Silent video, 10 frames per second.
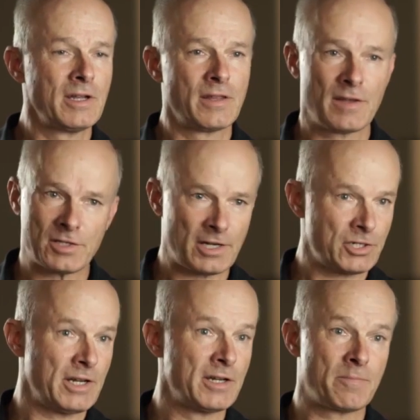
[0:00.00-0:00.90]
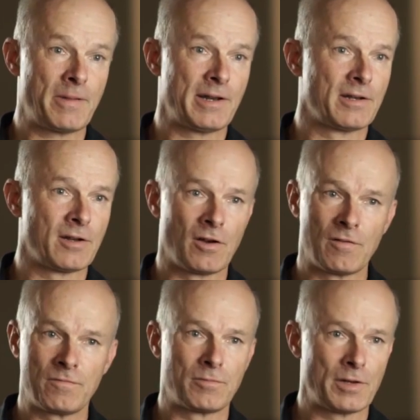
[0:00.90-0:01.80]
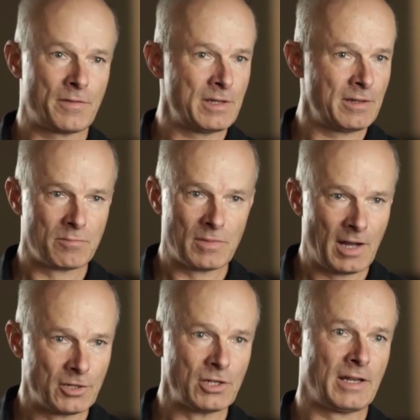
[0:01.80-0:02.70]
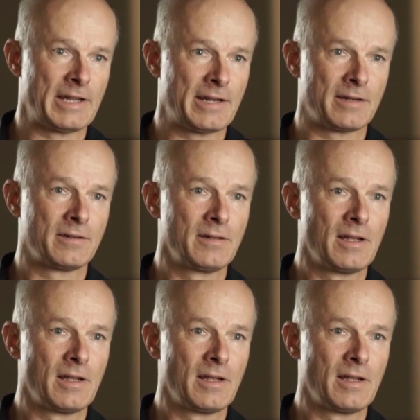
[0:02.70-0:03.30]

And that's actually independent of what the underlying